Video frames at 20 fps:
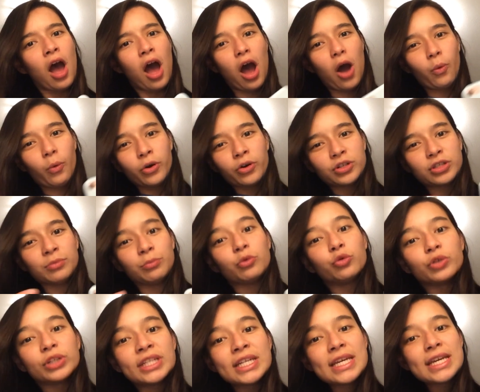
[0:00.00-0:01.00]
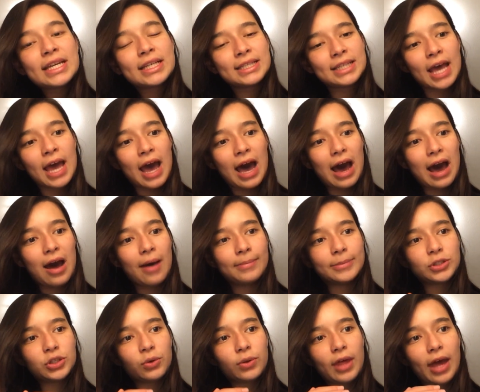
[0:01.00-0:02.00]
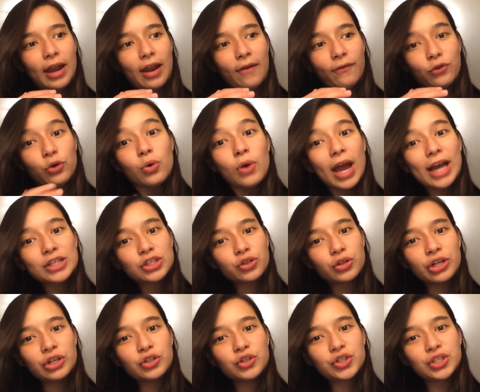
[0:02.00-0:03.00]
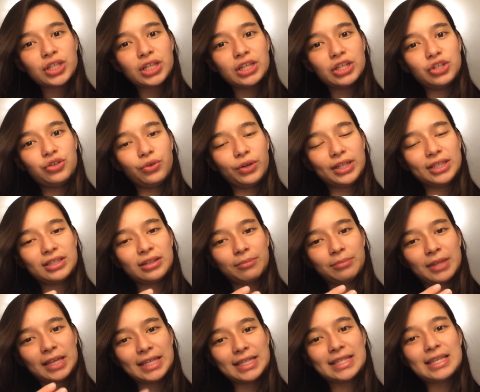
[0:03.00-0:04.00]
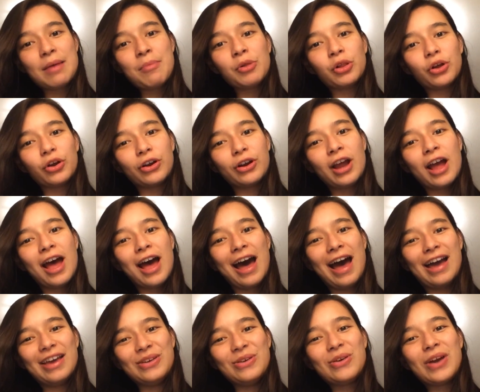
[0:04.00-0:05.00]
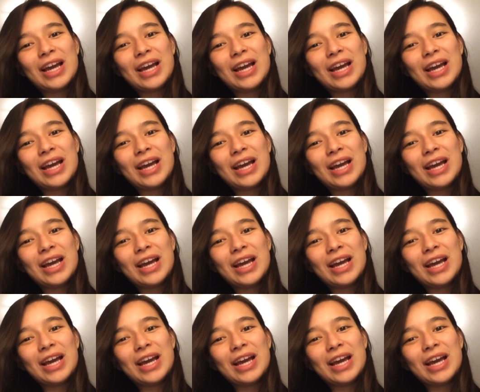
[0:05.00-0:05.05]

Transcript: Uh, what are some critiques? Um, so that if you guys are interested in doing something similar, uh, you